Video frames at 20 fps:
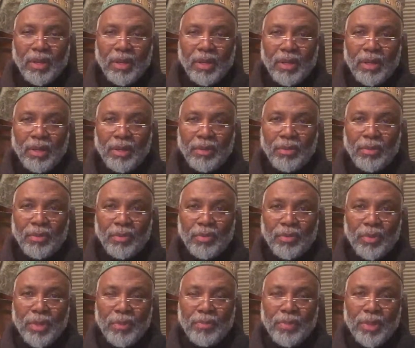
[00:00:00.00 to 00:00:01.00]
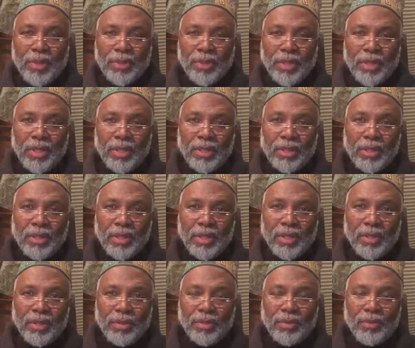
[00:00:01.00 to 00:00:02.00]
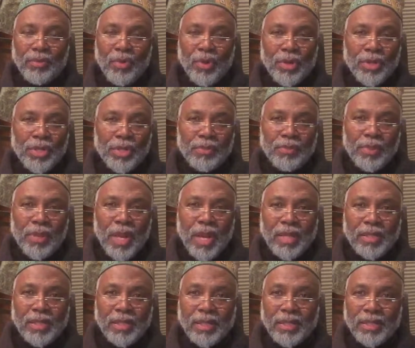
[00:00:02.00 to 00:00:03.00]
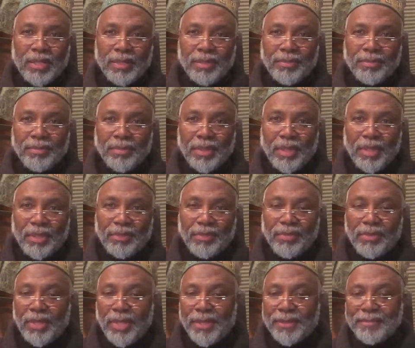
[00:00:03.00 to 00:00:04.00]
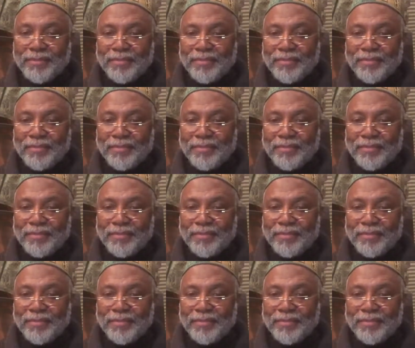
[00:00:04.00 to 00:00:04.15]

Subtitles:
in rebuilding the water supply system in Flint.